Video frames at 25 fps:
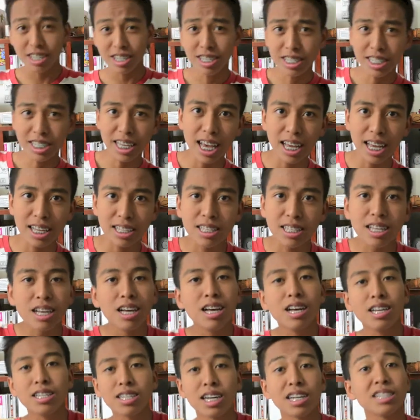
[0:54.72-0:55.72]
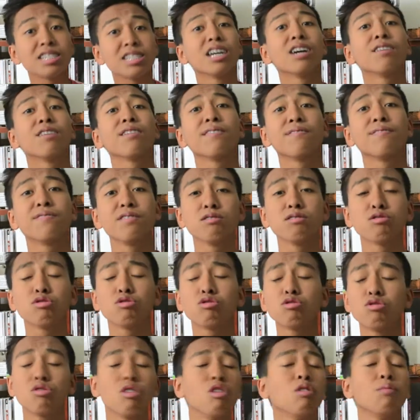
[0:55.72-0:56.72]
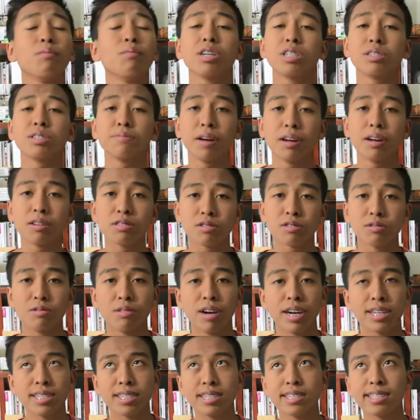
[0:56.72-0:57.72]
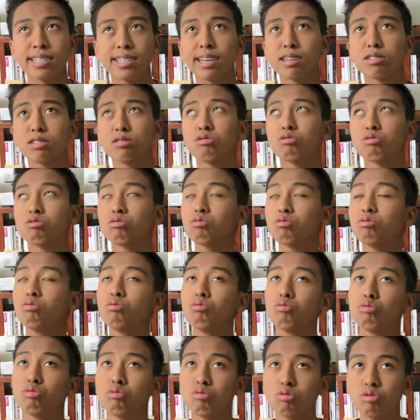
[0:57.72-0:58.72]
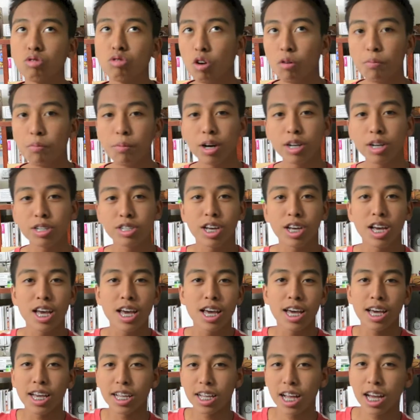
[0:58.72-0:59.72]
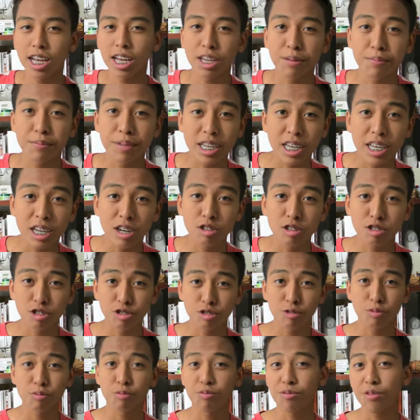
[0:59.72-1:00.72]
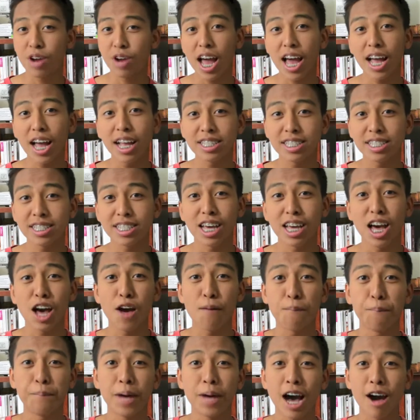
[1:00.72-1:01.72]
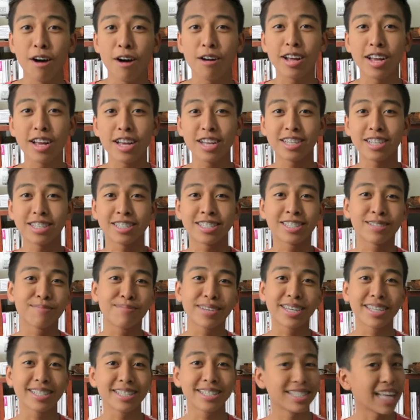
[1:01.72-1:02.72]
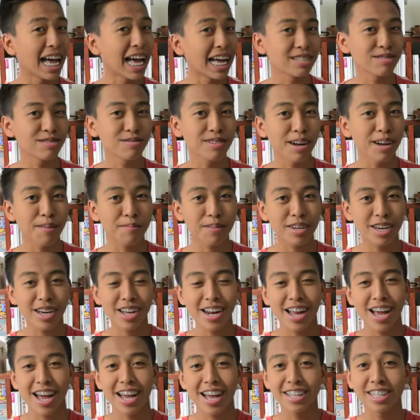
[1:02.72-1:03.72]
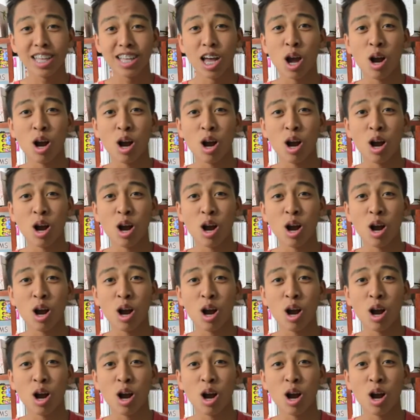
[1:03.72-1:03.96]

Yes, that's how I feel so much about school. I dislike school so much. And I am here to rant about it because that's what I'm good at,